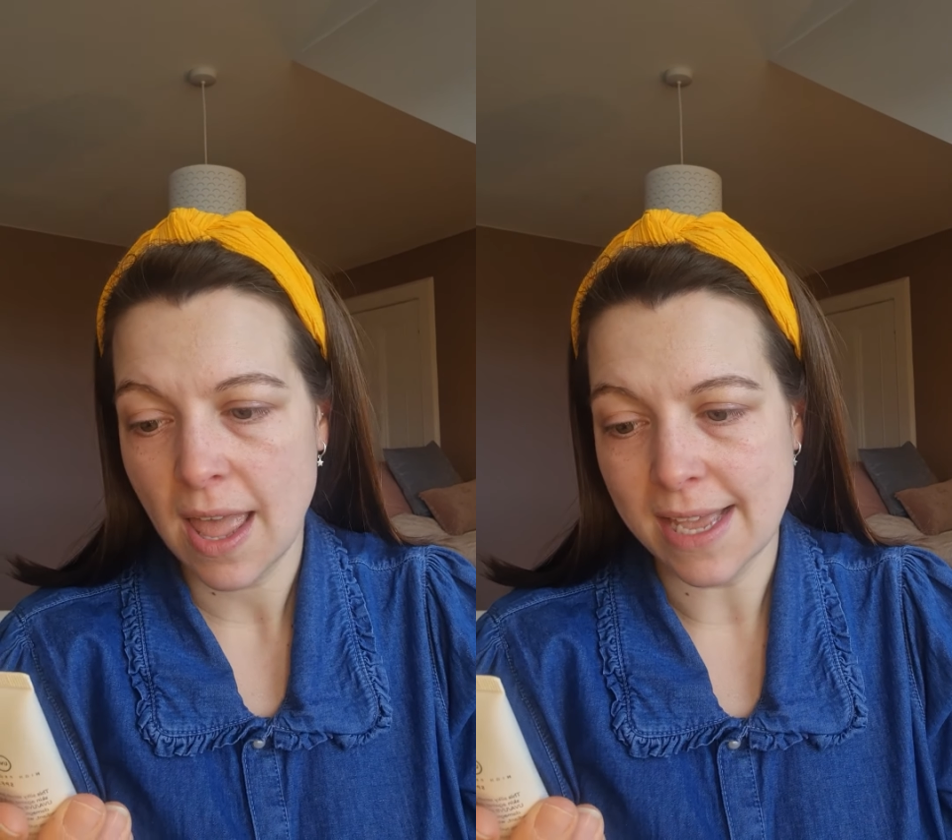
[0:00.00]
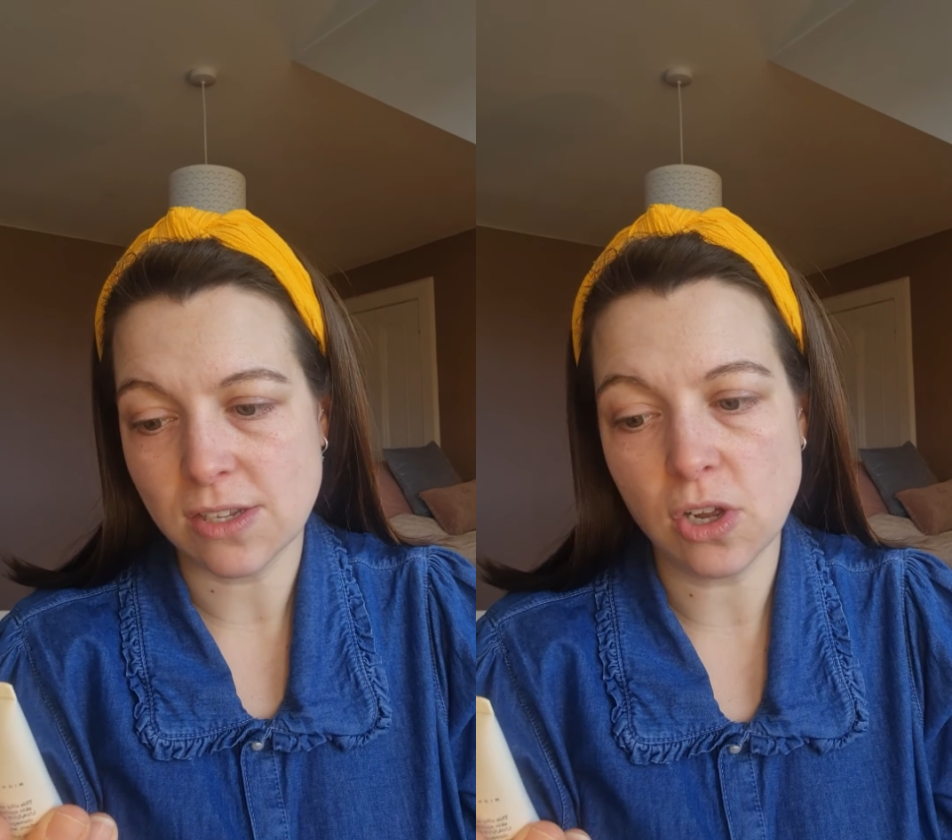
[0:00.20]

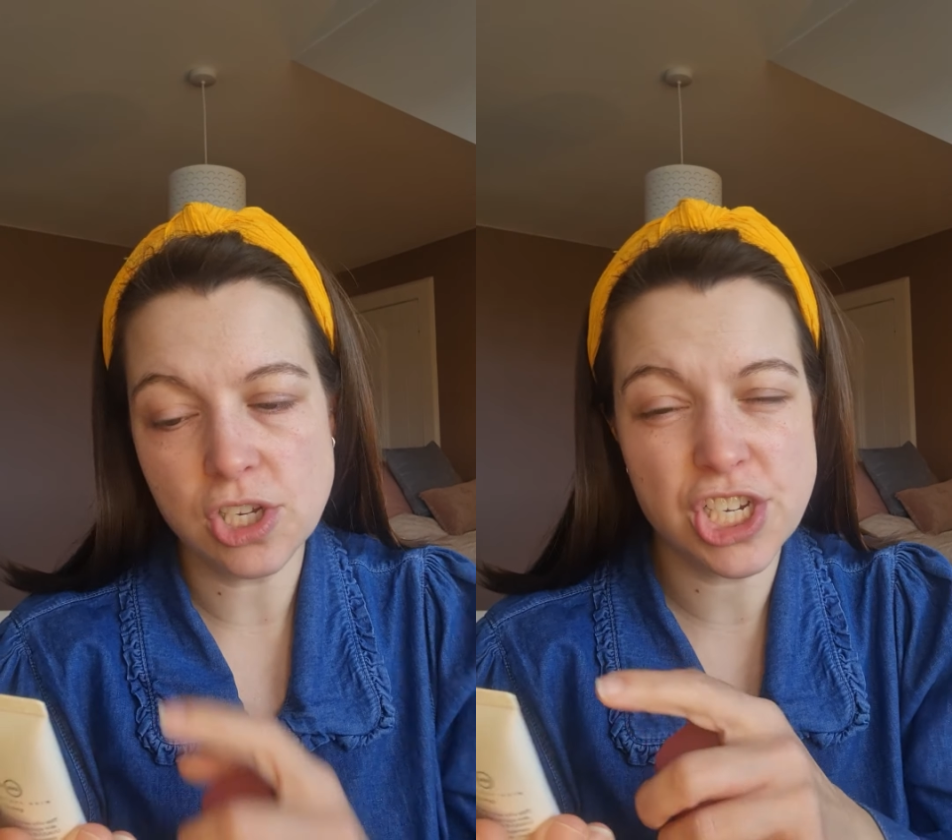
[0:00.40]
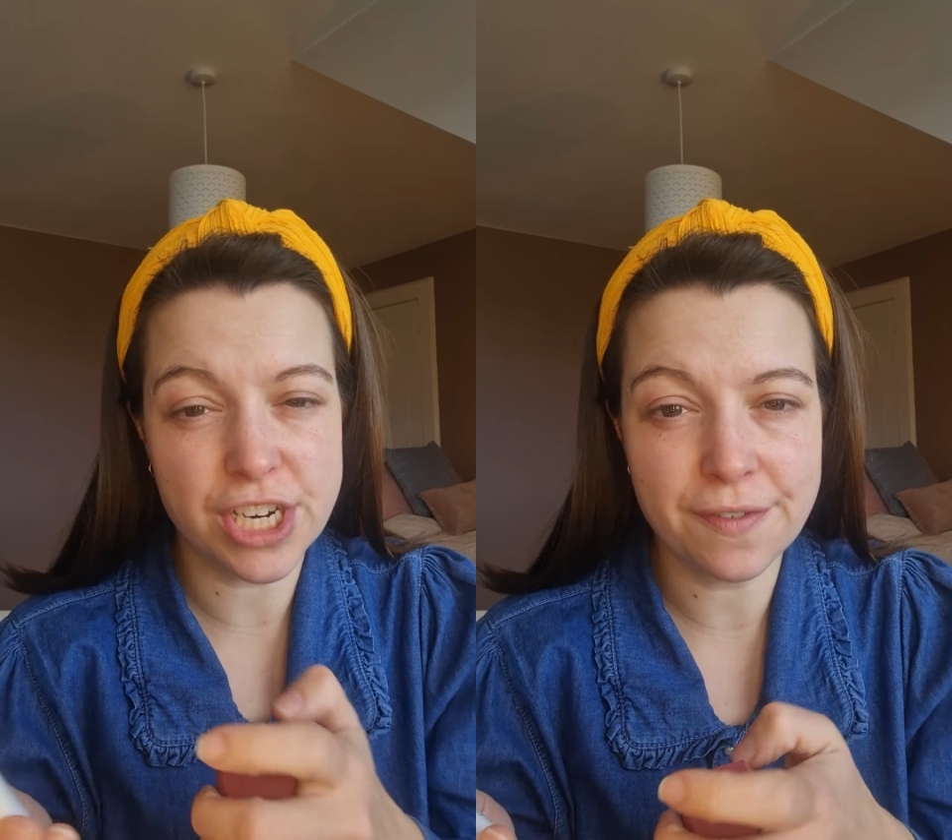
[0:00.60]
It's called
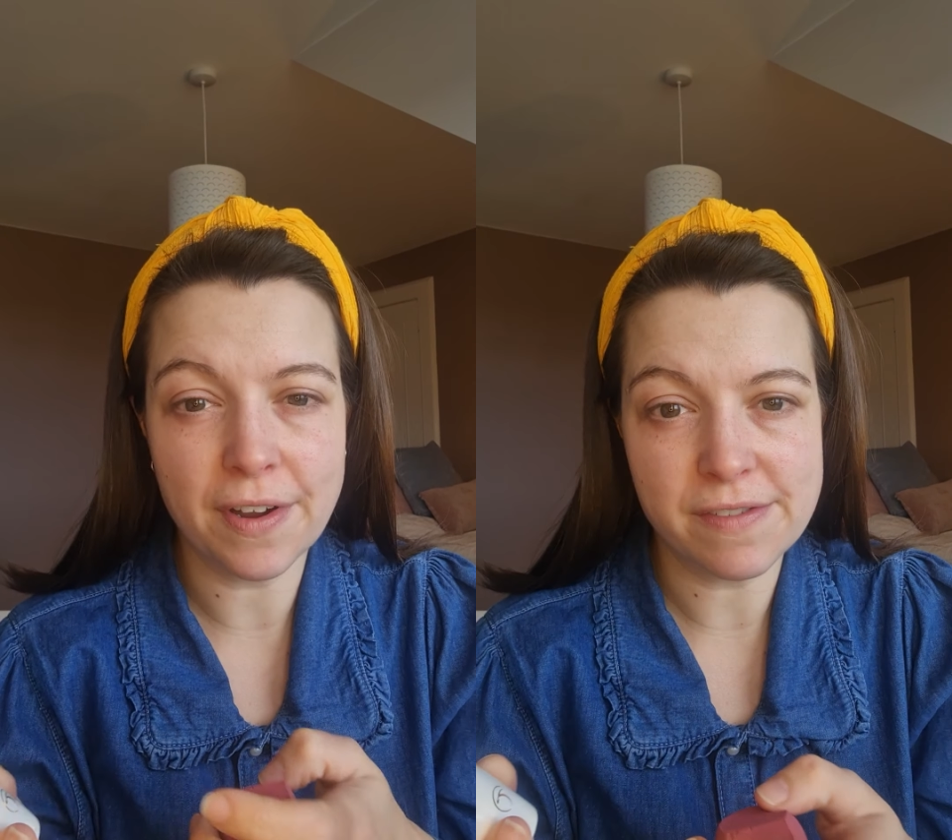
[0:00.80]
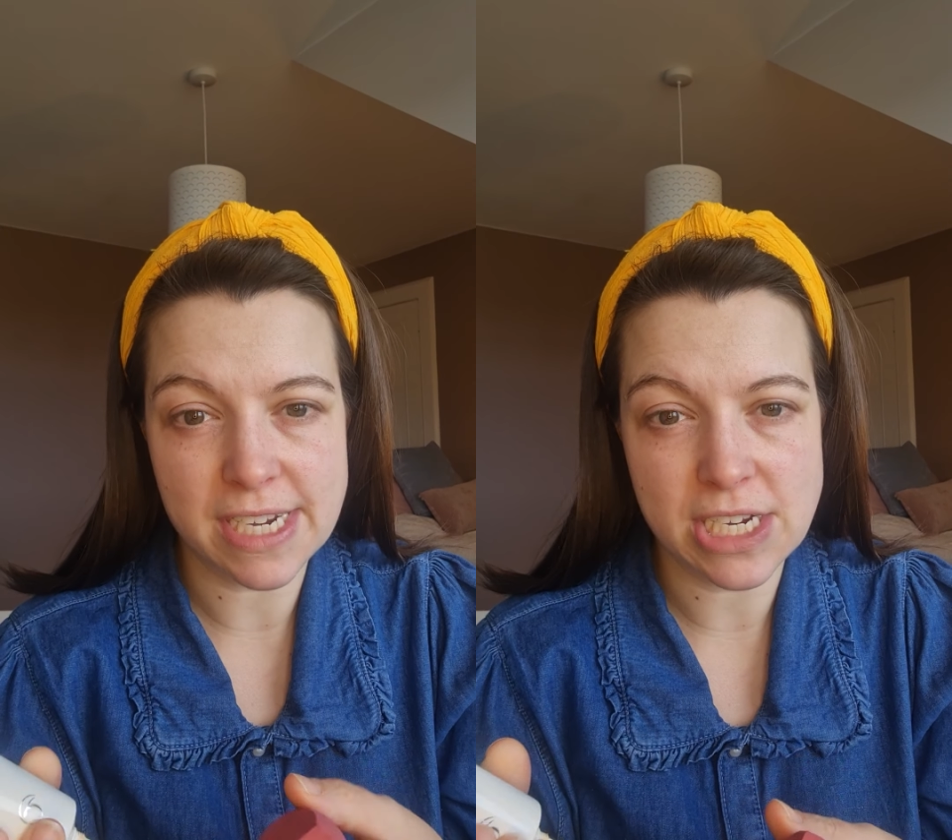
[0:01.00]
Sheer
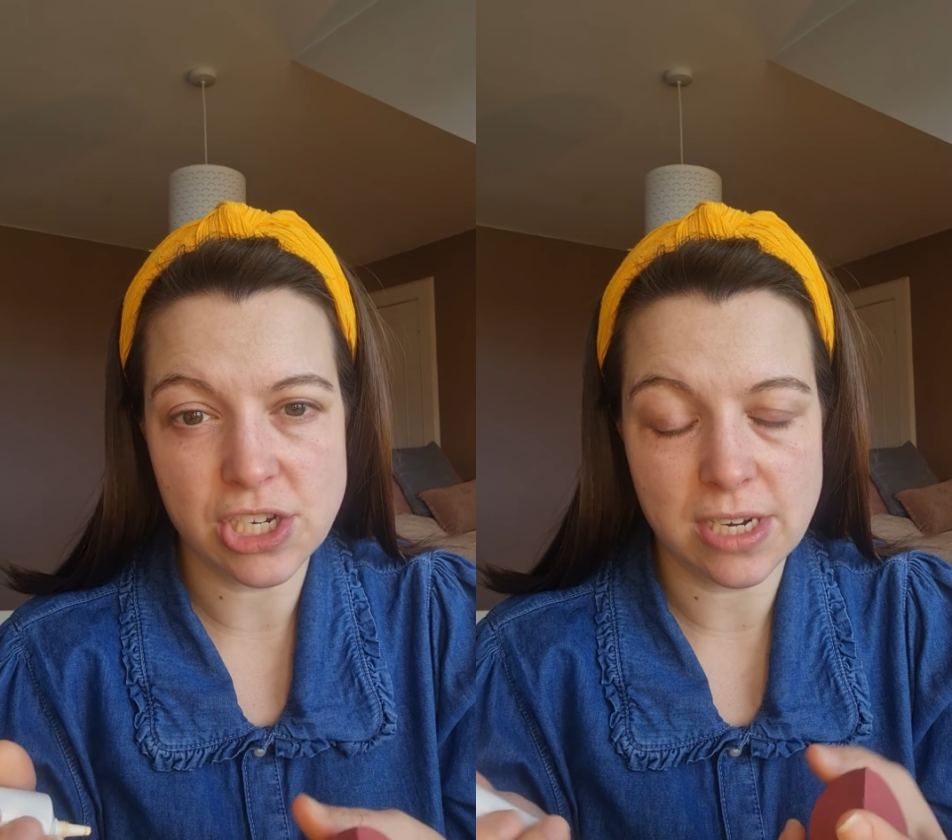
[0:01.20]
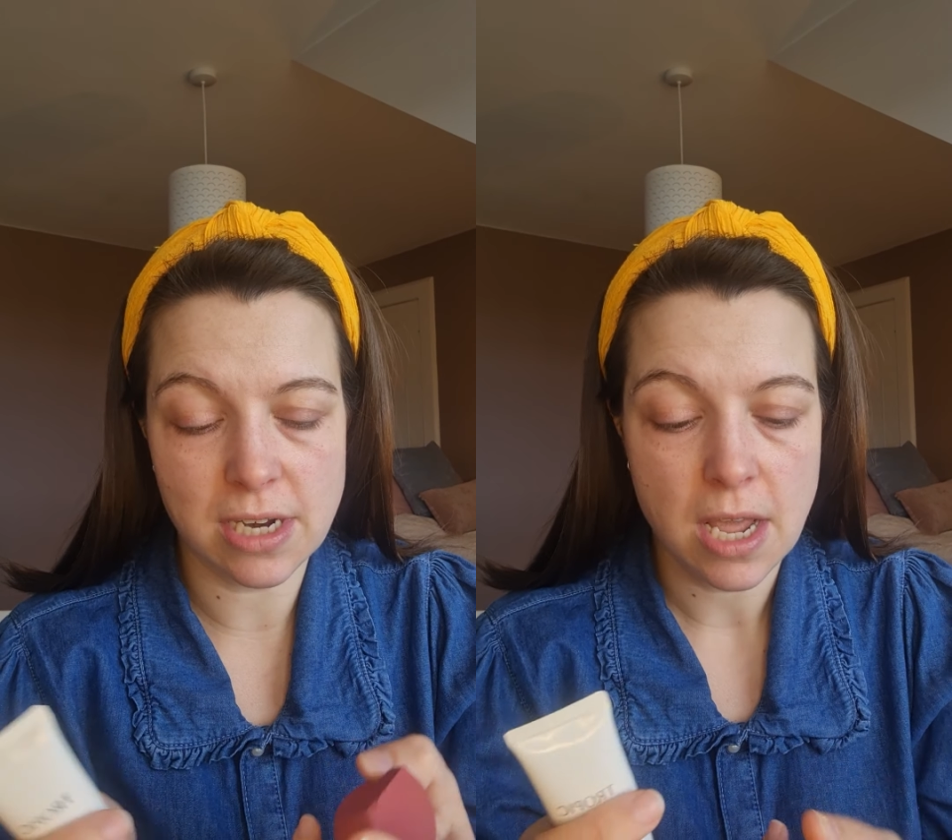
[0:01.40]

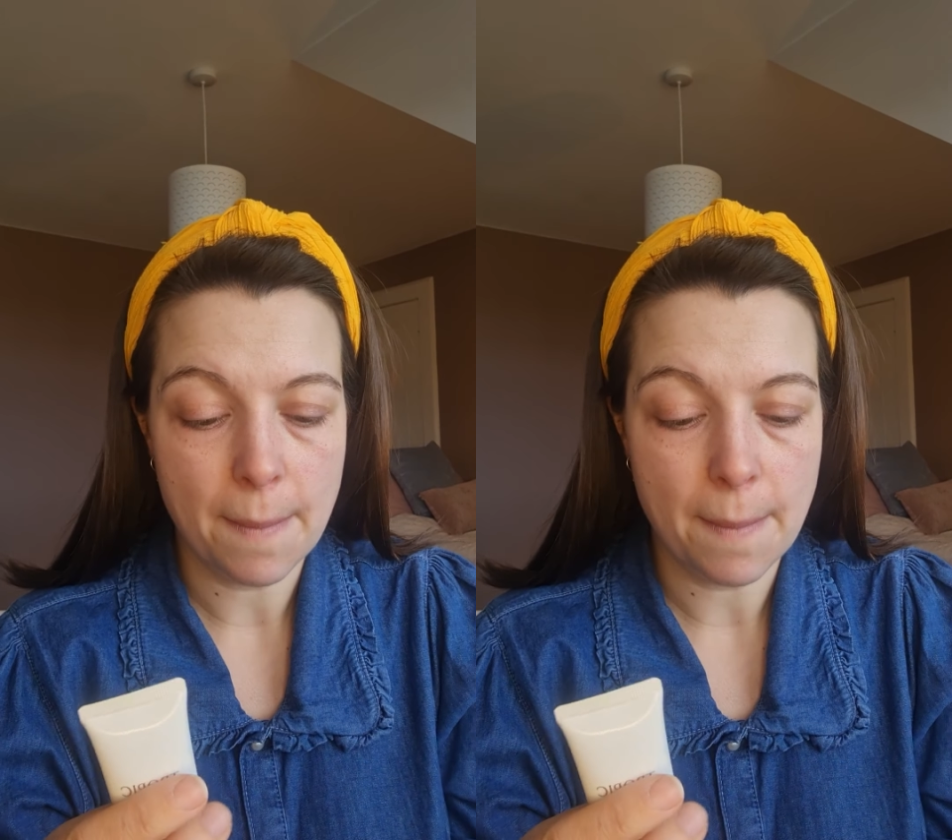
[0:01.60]
Foundation,